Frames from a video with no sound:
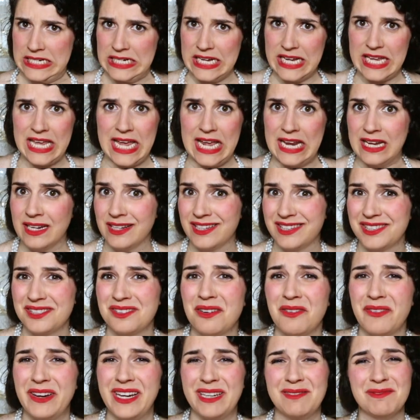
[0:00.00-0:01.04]
Again,
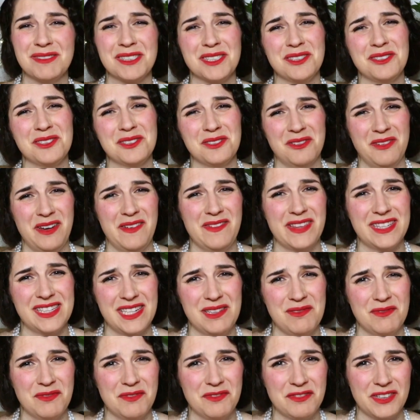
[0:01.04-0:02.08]
sorry, I'm so sorry if there's
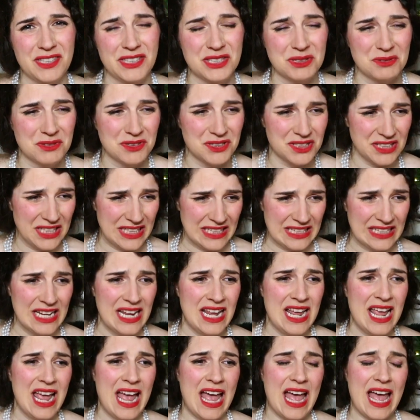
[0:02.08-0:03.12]
anyone French watching.
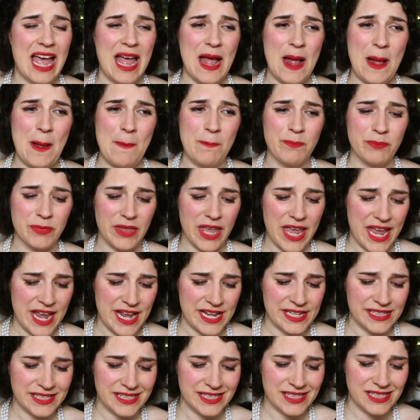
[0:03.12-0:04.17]

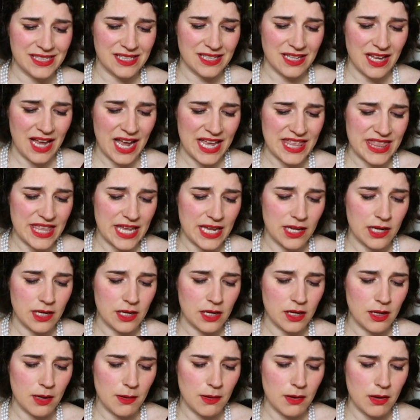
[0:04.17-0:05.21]
Is, I
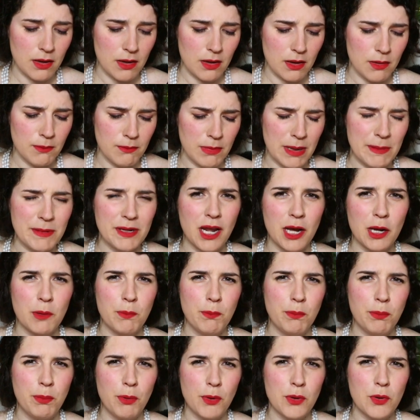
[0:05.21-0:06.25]
think, maybe like
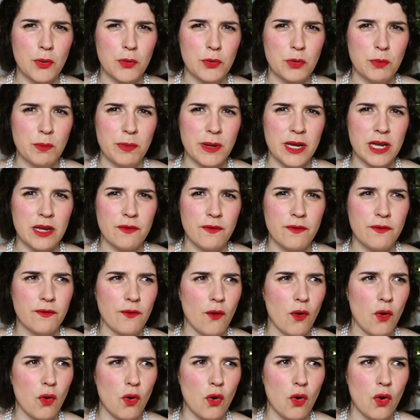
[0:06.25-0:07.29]
boiled beef
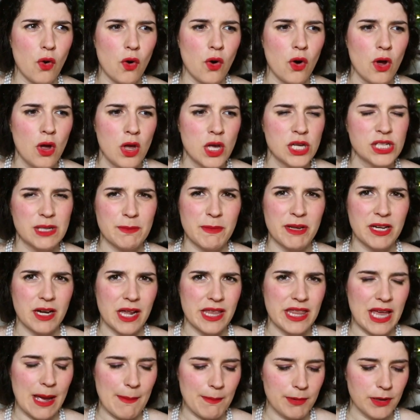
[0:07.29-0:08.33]
or something
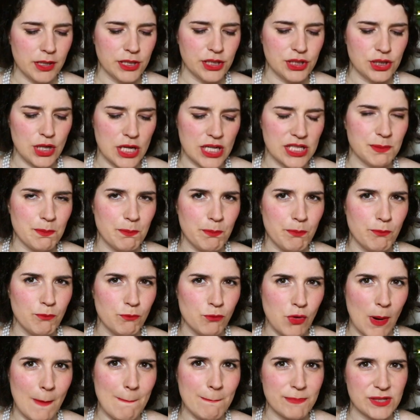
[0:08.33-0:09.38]
like that, but it's
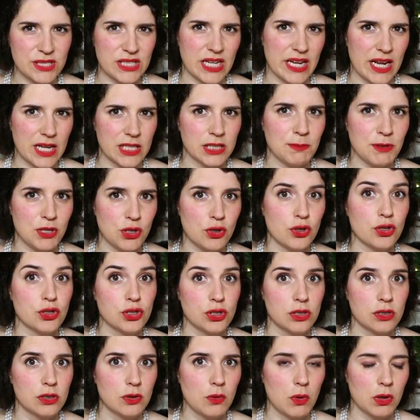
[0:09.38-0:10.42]
rump steak, it has to be
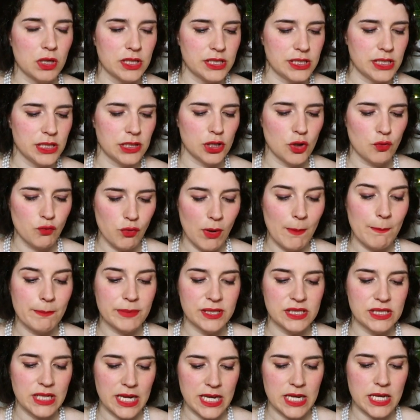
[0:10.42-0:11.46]
good quality. So
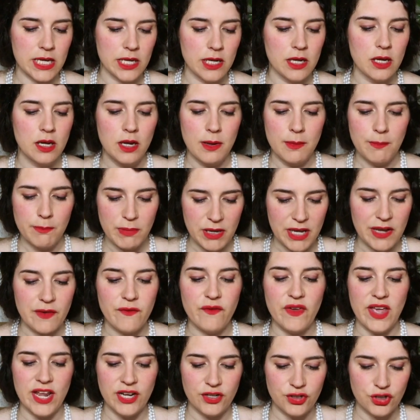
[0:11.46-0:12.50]
rump steak
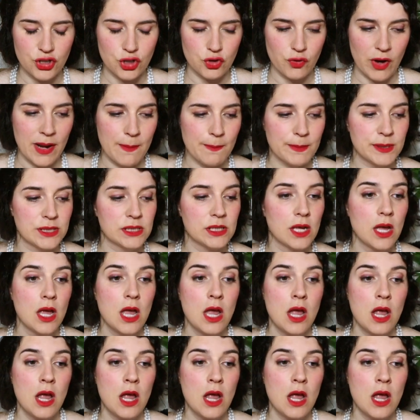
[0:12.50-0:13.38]
beef in strips.